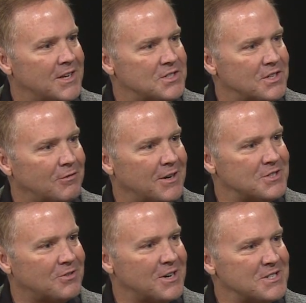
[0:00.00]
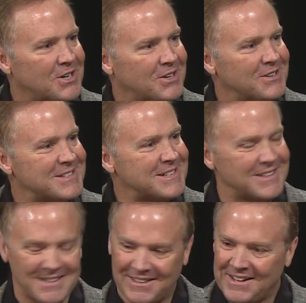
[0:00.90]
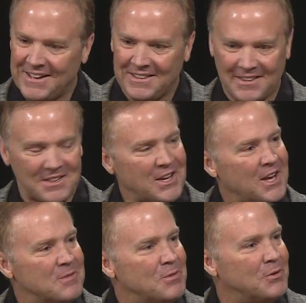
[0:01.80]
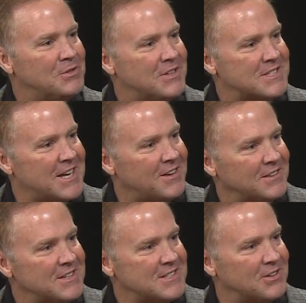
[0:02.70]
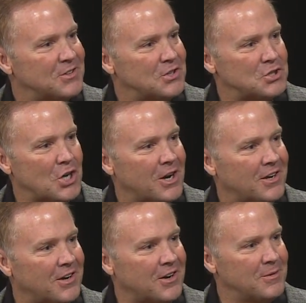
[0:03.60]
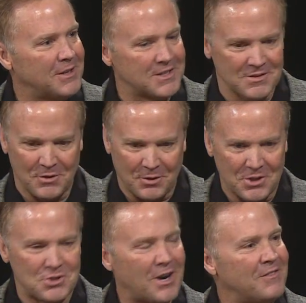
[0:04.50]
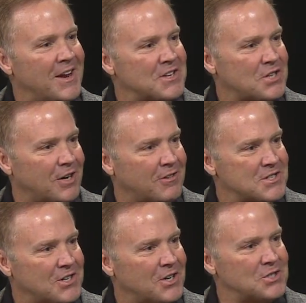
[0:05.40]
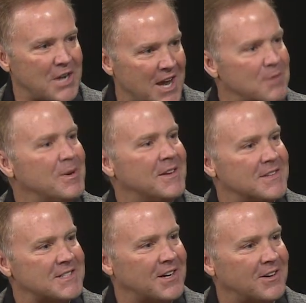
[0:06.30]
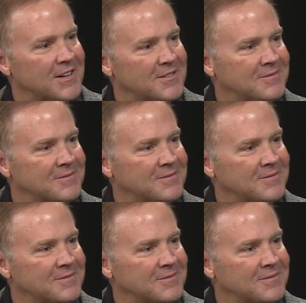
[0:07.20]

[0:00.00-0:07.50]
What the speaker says: kids that raced race cars. And then you had to move to the southeast here to the Charlotte area, because if you wanted to drive NASCAR race cars, you had to be in this area.